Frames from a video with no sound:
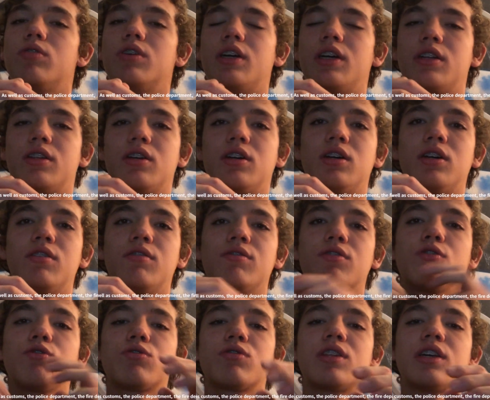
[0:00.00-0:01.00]
And all
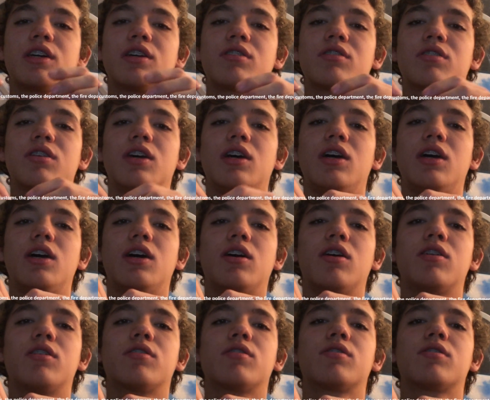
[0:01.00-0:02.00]
those things
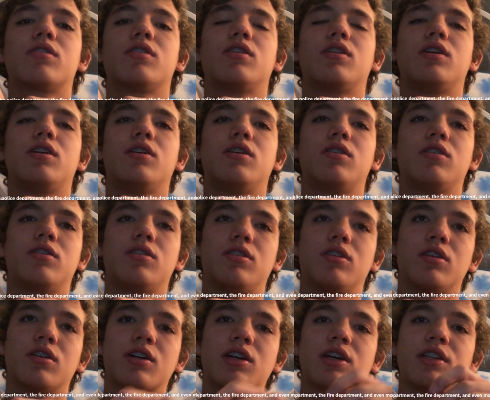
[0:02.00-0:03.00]
are
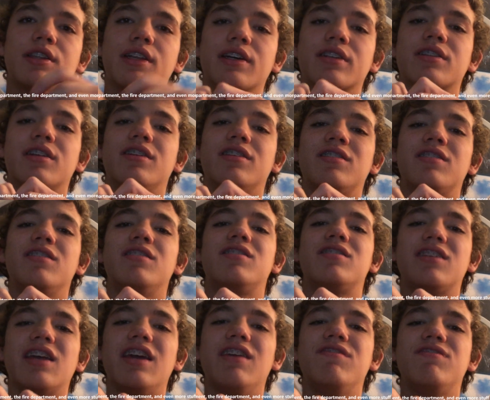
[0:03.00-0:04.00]
connected to
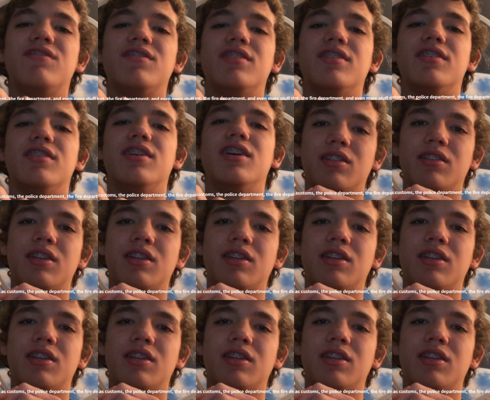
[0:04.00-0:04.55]
safety.